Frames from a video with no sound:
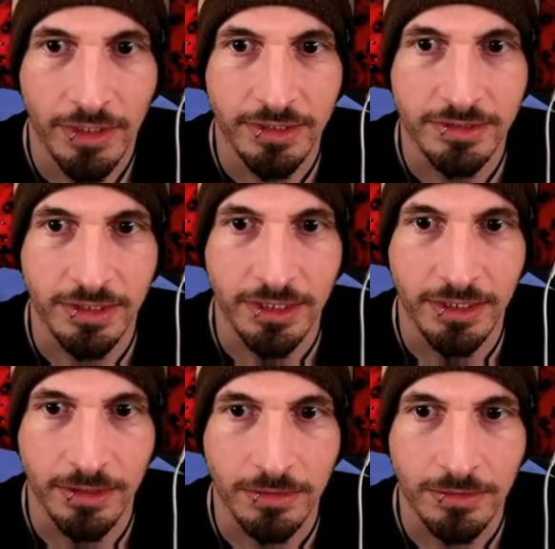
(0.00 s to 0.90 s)
And he's going to
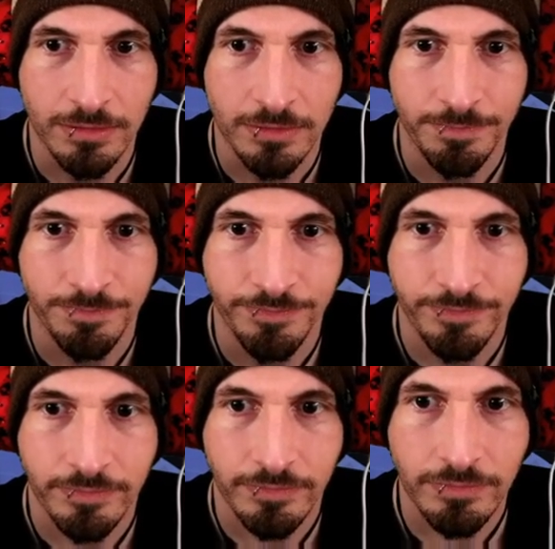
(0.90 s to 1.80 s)
heal.
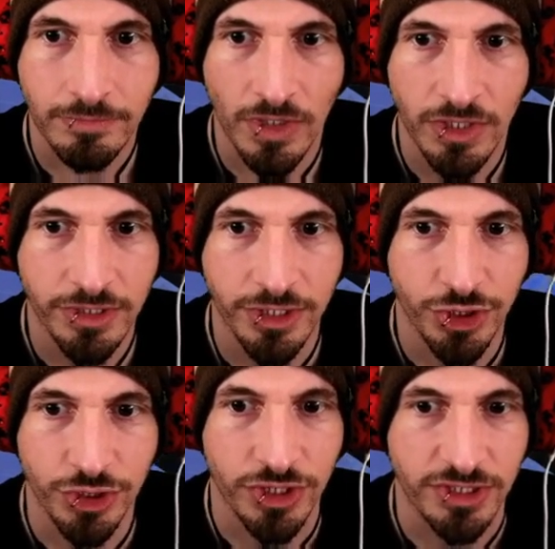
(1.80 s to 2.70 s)
This
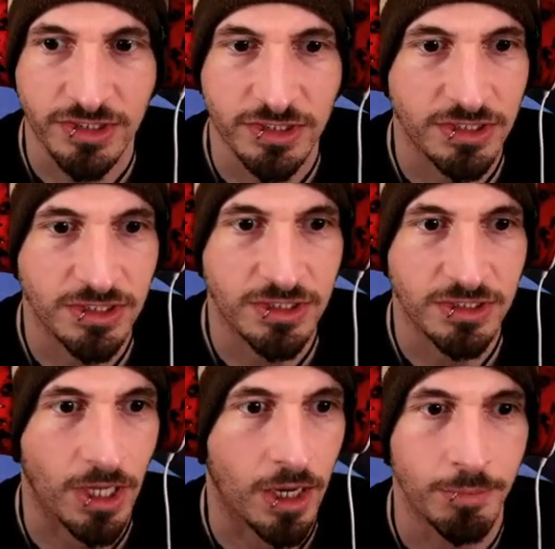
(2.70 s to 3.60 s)
should just
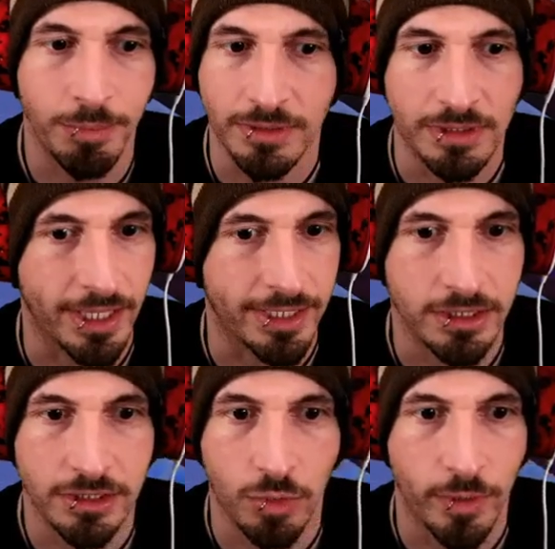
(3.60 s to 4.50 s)
stomp
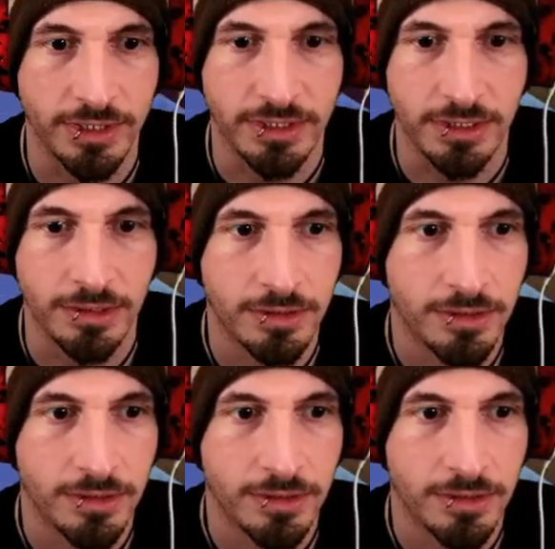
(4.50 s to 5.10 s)
like crazy.